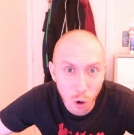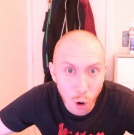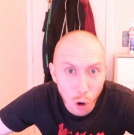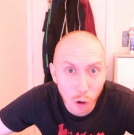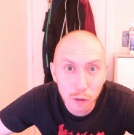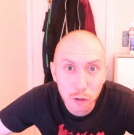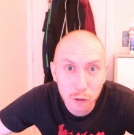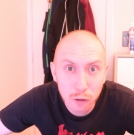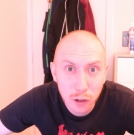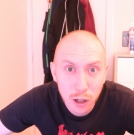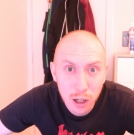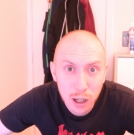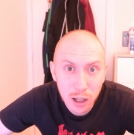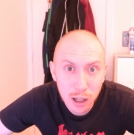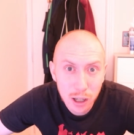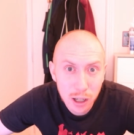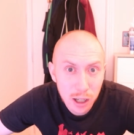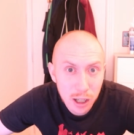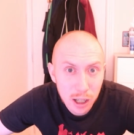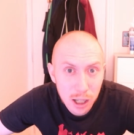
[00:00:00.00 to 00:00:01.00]
off.
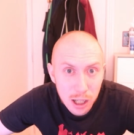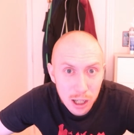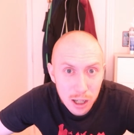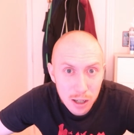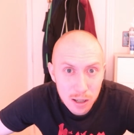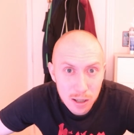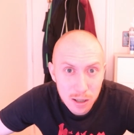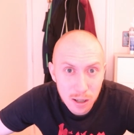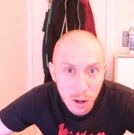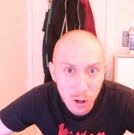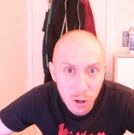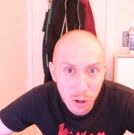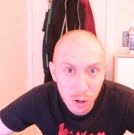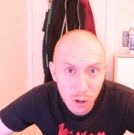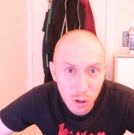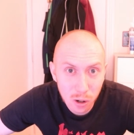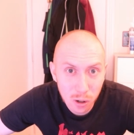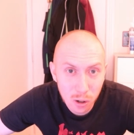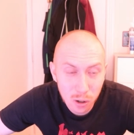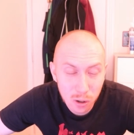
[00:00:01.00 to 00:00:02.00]

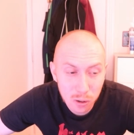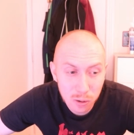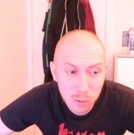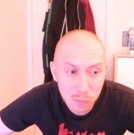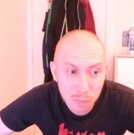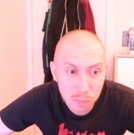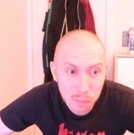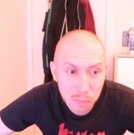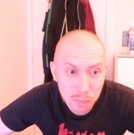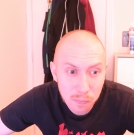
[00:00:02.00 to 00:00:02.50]
So